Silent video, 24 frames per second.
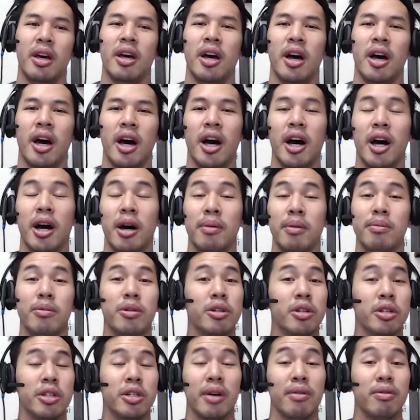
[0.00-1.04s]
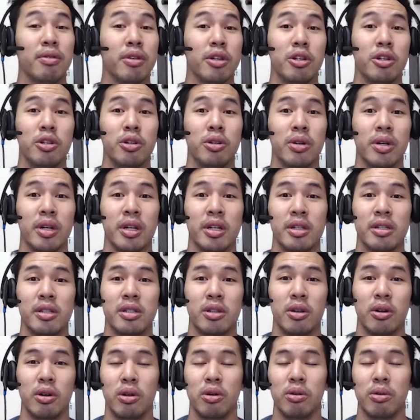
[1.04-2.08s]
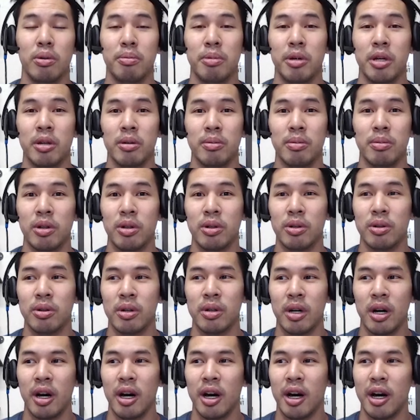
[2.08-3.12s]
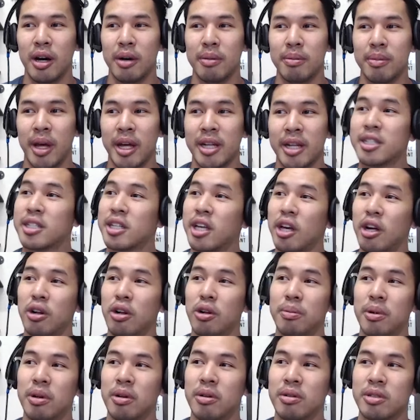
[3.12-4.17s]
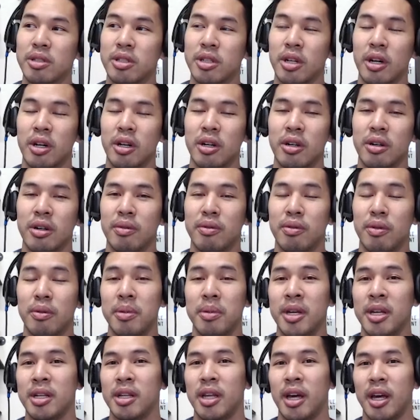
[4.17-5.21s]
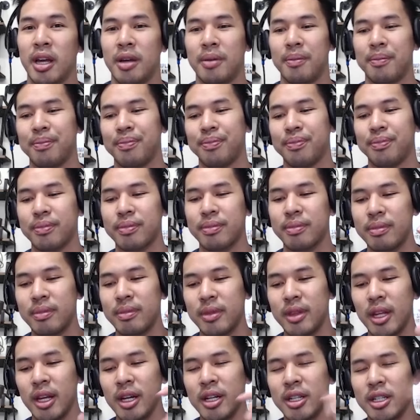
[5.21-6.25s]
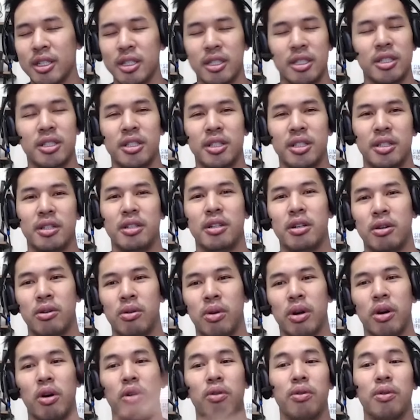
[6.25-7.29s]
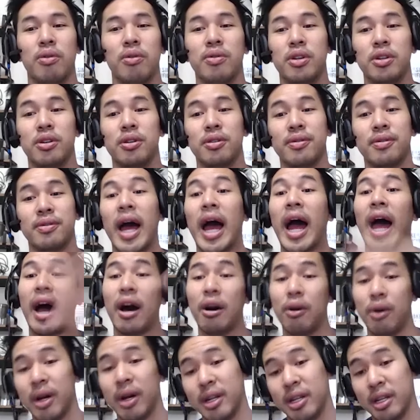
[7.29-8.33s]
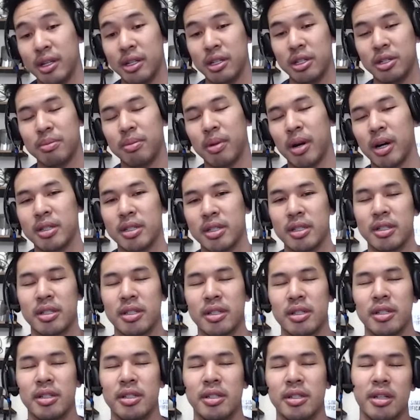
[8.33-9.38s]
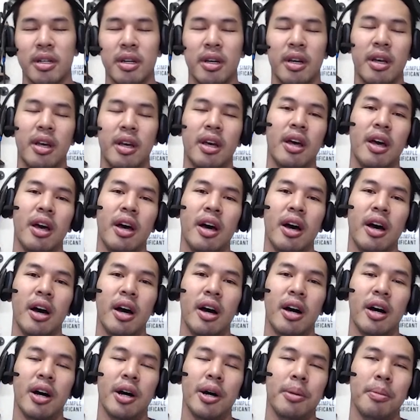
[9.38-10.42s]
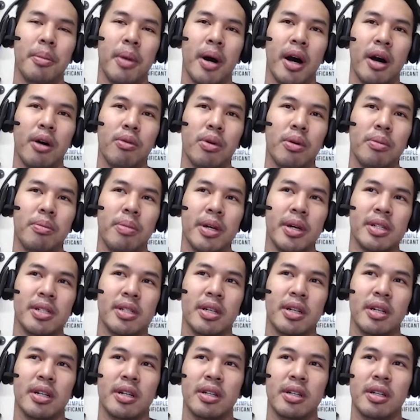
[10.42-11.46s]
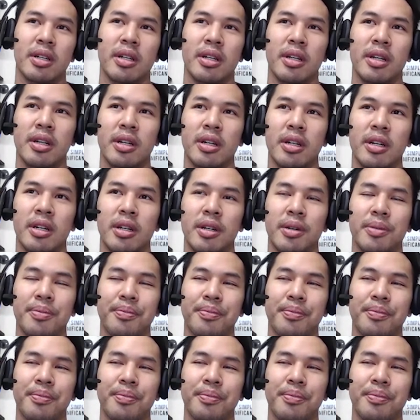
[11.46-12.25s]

um, you can definitely do it it's totally repeatable um, and scalable so for me like just quick overview of how i did this process is um, i would basically